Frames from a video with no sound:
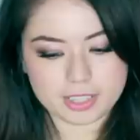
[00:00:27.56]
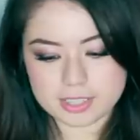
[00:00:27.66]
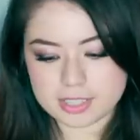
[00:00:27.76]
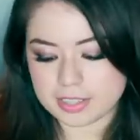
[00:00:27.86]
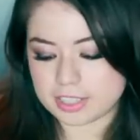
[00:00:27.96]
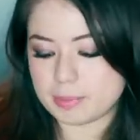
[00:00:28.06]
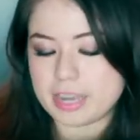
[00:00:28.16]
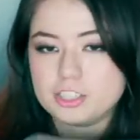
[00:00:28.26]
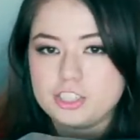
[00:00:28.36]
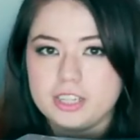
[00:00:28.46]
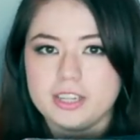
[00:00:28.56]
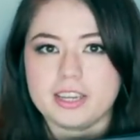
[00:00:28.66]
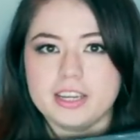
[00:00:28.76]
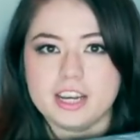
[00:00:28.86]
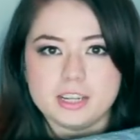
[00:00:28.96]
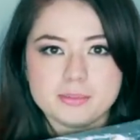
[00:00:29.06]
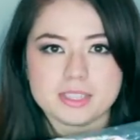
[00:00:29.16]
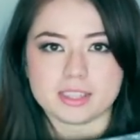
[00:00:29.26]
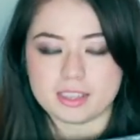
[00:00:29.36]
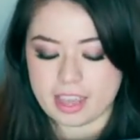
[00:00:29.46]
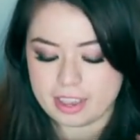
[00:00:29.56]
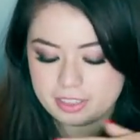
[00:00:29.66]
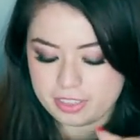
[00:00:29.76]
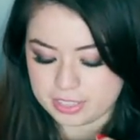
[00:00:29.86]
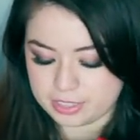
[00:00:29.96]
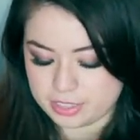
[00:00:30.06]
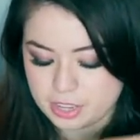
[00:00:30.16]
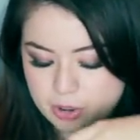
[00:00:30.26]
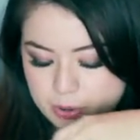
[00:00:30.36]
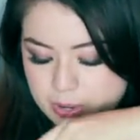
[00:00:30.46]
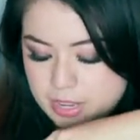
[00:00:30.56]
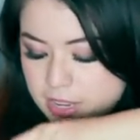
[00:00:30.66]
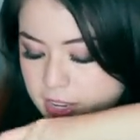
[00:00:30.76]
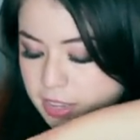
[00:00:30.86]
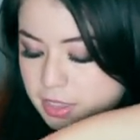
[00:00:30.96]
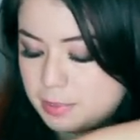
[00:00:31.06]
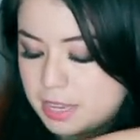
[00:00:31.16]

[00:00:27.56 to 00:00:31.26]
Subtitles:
inside this packaging, it comes like this. So the